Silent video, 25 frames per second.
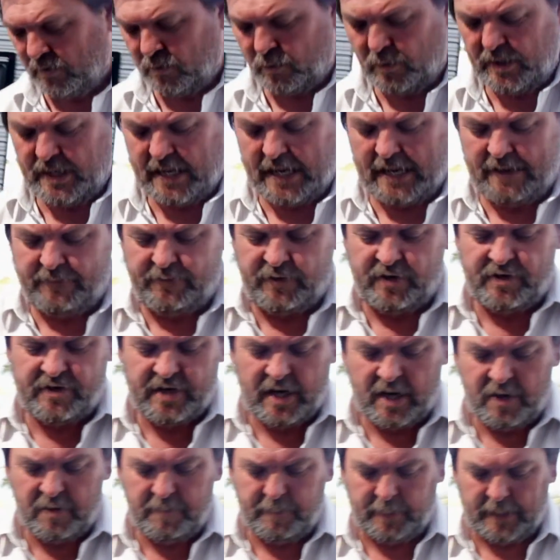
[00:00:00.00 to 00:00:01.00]
we have your
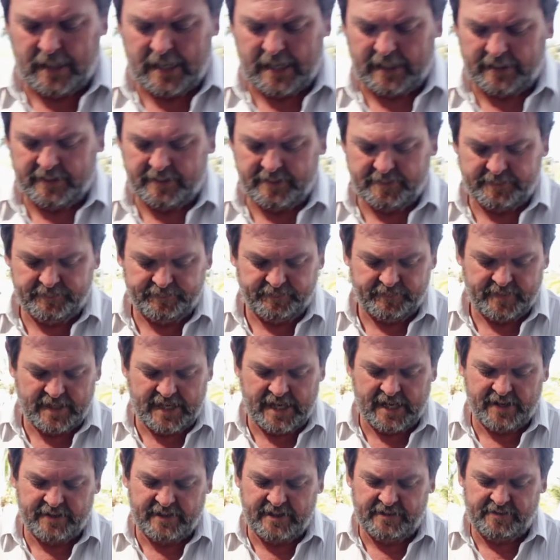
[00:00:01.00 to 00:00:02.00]
tow plug.
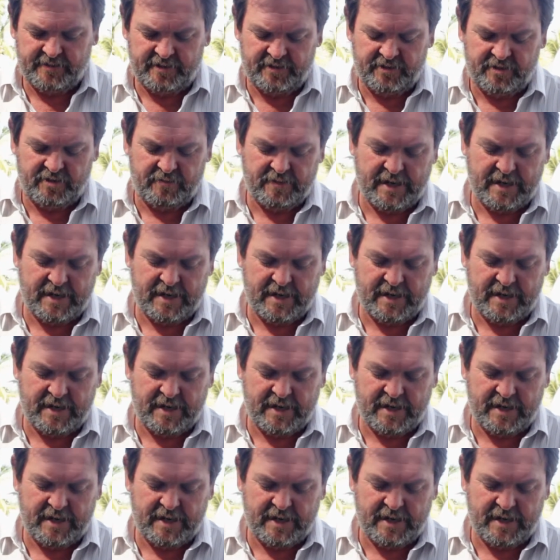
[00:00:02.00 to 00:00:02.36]
Now this is